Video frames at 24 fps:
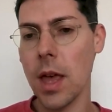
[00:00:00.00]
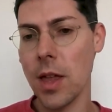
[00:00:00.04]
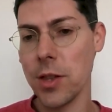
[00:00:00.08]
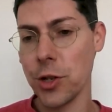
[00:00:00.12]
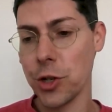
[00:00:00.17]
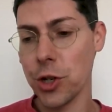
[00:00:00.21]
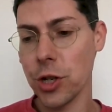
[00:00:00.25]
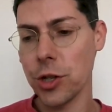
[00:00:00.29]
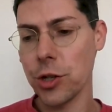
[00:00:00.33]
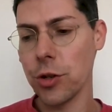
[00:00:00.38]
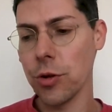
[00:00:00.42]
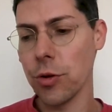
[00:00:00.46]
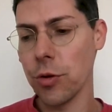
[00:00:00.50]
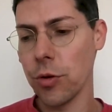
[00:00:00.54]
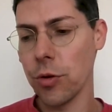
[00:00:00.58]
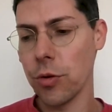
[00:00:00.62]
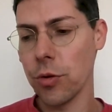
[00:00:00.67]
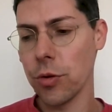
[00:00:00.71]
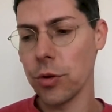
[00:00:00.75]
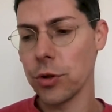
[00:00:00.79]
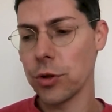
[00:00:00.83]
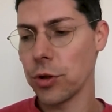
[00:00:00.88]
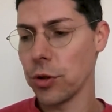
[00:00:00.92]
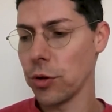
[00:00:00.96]
just
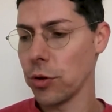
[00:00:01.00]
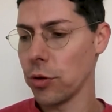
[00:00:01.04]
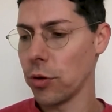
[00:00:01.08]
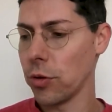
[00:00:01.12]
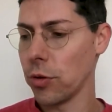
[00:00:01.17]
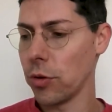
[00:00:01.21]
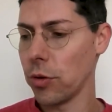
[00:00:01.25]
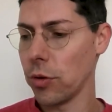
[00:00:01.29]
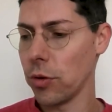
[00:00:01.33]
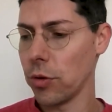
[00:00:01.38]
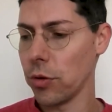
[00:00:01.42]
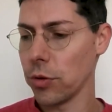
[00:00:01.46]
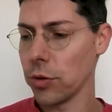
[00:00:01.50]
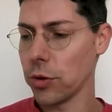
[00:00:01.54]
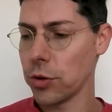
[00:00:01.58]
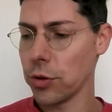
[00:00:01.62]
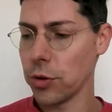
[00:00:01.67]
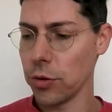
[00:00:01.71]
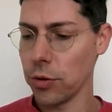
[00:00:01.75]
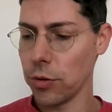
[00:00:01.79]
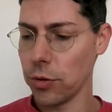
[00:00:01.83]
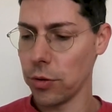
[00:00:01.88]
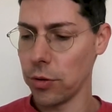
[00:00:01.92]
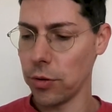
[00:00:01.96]
to
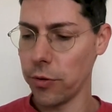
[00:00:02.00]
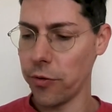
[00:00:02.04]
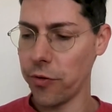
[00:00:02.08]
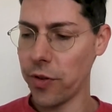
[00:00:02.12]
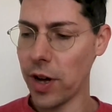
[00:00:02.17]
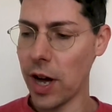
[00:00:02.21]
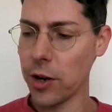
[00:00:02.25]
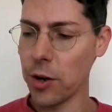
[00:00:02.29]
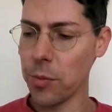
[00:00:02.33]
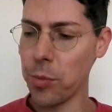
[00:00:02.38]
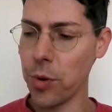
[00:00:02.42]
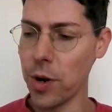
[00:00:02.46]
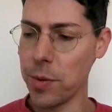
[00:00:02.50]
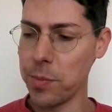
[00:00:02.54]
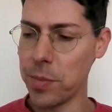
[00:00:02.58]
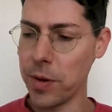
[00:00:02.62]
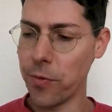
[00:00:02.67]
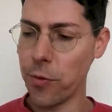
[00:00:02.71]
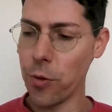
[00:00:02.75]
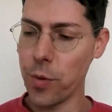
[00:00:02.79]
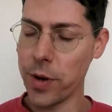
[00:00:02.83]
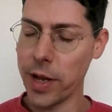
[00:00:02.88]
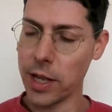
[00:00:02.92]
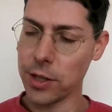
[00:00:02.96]
your final point
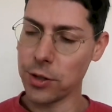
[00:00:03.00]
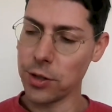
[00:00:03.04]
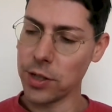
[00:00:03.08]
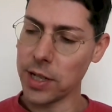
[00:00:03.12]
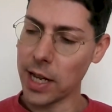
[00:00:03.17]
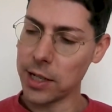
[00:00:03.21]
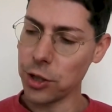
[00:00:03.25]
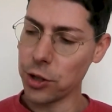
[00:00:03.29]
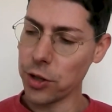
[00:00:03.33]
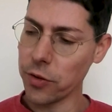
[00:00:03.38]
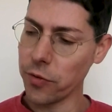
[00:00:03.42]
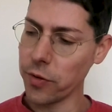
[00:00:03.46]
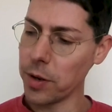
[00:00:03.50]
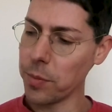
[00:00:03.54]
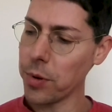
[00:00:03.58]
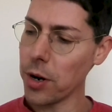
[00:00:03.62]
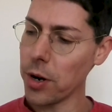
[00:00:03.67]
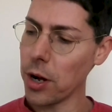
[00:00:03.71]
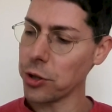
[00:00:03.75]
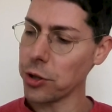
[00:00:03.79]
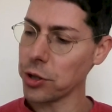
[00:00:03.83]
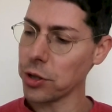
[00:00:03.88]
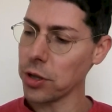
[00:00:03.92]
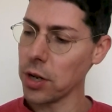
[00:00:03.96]
before we get to data-driven
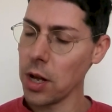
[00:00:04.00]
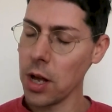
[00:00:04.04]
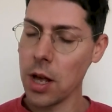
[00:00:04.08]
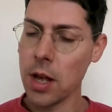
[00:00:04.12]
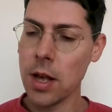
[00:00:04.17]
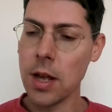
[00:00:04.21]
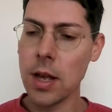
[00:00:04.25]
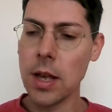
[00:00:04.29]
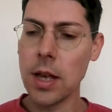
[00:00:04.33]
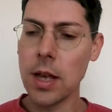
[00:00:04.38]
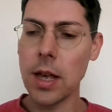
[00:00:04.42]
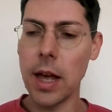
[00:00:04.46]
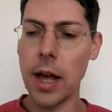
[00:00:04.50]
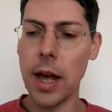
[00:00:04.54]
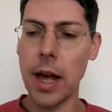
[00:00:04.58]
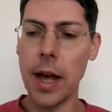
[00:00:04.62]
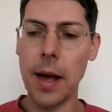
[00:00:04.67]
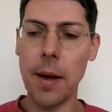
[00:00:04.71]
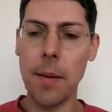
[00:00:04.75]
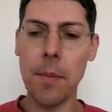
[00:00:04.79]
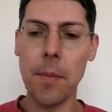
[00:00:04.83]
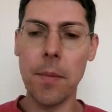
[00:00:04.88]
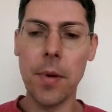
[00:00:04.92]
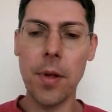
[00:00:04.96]
approach,
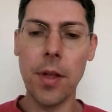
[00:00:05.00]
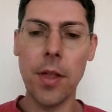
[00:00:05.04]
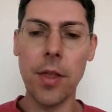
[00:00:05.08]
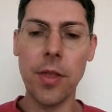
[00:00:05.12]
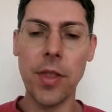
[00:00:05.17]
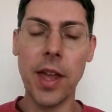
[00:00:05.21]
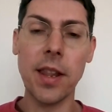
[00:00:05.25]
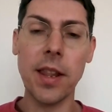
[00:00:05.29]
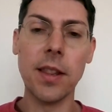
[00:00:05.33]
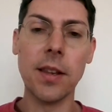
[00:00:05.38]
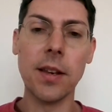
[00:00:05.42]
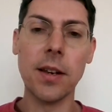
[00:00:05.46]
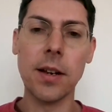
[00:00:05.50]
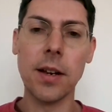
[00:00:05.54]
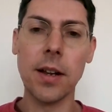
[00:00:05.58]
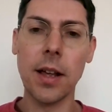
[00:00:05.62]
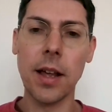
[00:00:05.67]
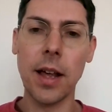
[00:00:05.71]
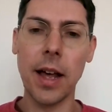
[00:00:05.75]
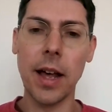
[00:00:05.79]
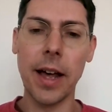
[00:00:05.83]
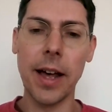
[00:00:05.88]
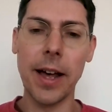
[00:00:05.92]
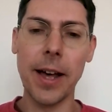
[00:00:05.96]
then
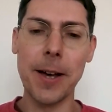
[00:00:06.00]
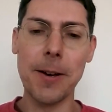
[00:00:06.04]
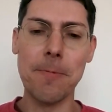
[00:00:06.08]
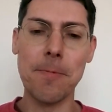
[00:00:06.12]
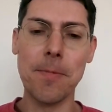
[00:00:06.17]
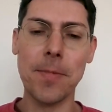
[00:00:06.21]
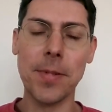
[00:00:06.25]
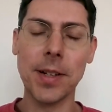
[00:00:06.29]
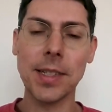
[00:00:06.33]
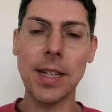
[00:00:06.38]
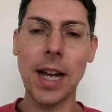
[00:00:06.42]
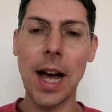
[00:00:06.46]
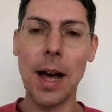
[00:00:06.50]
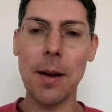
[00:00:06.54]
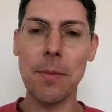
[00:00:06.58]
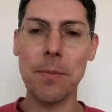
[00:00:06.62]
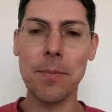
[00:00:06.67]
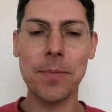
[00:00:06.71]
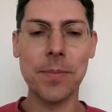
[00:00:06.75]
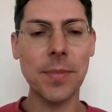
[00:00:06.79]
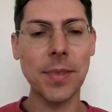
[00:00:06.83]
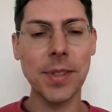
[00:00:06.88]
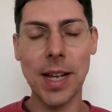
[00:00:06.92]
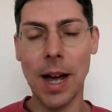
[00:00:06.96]

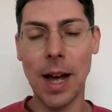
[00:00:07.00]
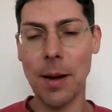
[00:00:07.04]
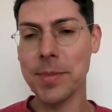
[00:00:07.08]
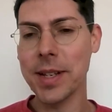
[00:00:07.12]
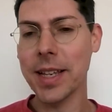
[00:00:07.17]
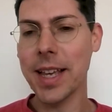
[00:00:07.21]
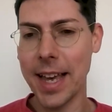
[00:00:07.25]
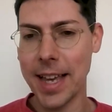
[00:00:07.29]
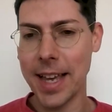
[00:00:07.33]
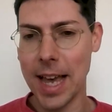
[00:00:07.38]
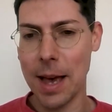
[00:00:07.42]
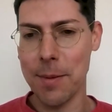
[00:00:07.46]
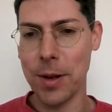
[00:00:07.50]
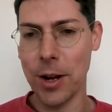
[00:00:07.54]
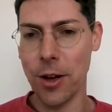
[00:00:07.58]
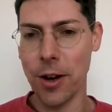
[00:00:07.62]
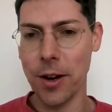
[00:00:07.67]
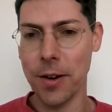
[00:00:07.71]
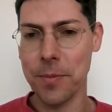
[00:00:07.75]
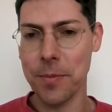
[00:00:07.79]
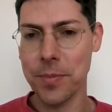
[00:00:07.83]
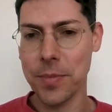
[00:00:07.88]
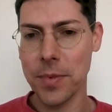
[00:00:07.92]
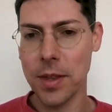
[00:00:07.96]
time decay came
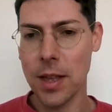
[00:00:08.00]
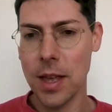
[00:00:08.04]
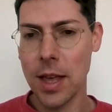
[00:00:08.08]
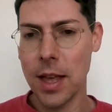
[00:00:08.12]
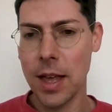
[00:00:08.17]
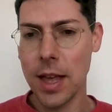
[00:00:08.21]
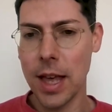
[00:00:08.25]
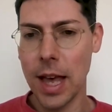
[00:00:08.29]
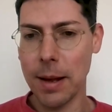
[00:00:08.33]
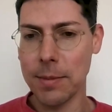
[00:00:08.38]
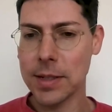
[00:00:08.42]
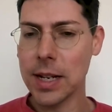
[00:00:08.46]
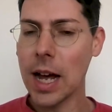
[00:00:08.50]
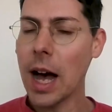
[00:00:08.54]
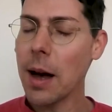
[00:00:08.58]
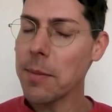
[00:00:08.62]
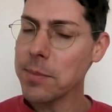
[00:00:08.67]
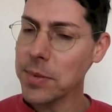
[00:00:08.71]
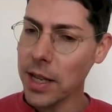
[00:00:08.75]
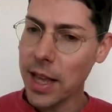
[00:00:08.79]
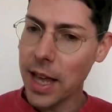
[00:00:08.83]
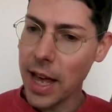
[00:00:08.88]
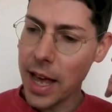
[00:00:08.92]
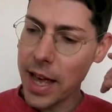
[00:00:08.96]
along, and time
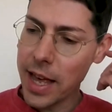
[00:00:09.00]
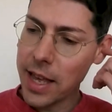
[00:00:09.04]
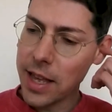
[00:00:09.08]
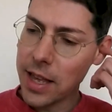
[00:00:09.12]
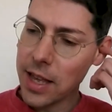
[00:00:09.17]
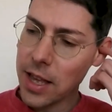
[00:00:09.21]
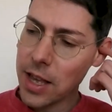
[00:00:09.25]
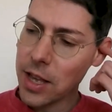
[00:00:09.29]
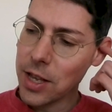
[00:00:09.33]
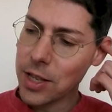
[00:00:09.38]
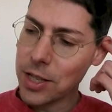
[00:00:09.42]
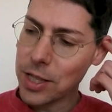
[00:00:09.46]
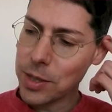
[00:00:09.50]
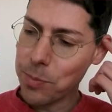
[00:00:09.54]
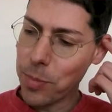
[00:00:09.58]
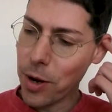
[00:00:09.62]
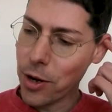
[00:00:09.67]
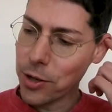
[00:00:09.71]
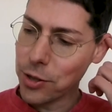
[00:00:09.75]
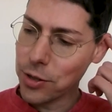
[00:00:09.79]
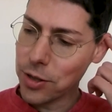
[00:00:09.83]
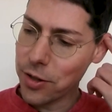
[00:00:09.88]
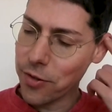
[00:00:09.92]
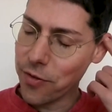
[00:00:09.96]
decay
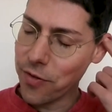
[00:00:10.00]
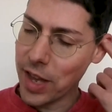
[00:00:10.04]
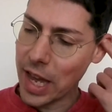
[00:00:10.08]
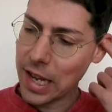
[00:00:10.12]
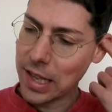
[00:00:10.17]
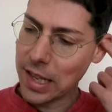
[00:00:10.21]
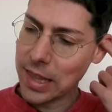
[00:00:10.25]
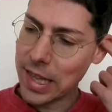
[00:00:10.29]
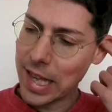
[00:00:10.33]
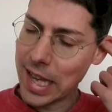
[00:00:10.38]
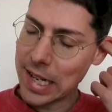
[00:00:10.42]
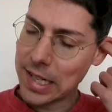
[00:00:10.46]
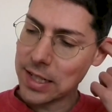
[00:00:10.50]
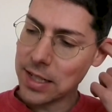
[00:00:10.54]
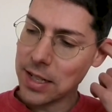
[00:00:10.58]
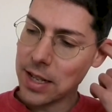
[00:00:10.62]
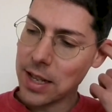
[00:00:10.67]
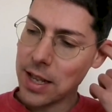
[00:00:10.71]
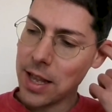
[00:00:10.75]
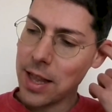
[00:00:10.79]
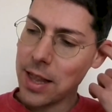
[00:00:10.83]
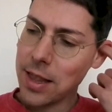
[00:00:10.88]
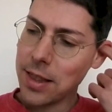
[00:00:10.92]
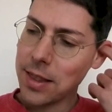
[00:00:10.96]
spoke to the fact that
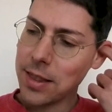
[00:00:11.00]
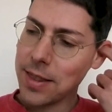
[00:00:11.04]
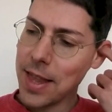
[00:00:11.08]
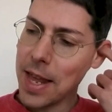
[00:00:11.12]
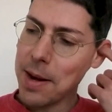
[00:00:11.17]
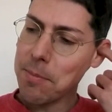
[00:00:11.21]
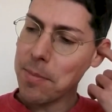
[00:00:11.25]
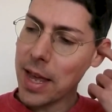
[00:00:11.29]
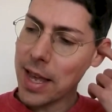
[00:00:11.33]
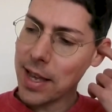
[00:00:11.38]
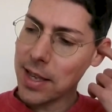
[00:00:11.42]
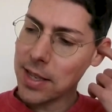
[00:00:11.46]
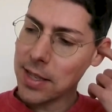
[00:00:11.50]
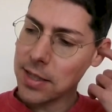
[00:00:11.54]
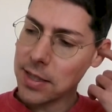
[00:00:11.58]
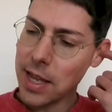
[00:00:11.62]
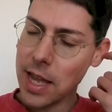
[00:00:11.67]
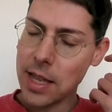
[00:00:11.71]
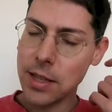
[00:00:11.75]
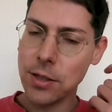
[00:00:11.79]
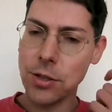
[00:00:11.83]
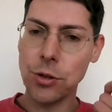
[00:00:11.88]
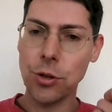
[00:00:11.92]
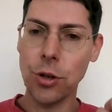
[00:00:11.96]
makes
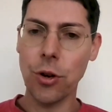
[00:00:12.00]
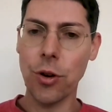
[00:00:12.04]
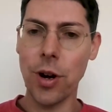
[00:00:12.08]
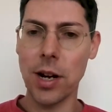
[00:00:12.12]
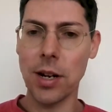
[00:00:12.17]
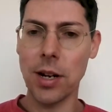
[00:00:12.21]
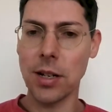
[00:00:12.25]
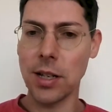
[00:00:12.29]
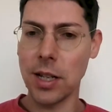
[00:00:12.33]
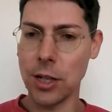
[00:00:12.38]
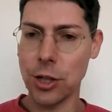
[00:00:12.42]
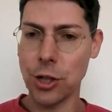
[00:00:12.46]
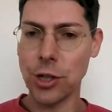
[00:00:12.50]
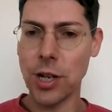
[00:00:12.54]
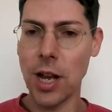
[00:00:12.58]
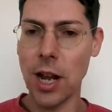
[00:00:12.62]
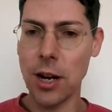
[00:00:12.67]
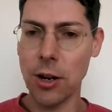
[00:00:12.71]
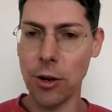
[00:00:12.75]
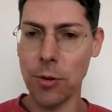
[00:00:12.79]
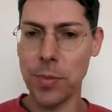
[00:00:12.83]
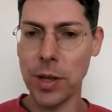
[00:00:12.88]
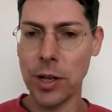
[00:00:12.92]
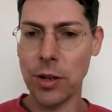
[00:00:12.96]
sense to credit each
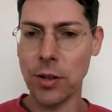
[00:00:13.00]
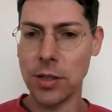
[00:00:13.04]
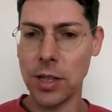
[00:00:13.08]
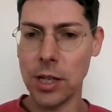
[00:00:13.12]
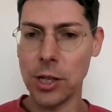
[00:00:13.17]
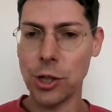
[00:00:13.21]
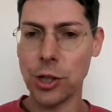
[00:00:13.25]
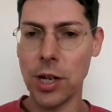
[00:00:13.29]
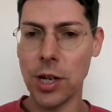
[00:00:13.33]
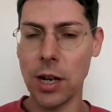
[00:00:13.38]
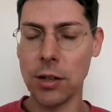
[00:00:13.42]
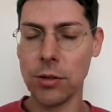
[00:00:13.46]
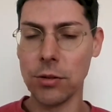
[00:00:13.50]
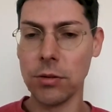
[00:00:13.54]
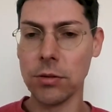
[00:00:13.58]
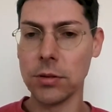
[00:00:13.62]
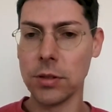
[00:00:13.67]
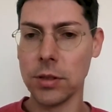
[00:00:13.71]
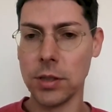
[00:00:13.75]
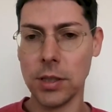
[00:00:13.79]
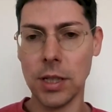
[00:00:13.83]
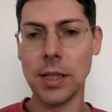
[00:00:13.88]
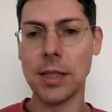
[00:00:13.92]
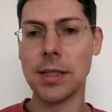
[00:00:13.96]
channel because each channel
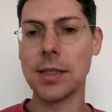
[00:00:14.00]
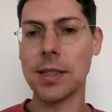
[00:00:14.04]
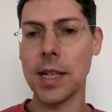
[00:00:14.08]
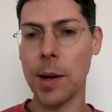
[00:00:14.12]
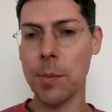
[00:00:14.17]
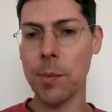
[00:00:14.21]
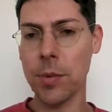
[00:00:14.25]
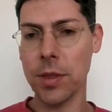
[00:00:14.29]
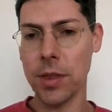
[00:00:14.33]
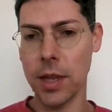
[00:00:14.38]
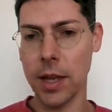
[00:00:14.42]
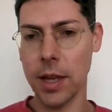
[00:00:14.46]
did something.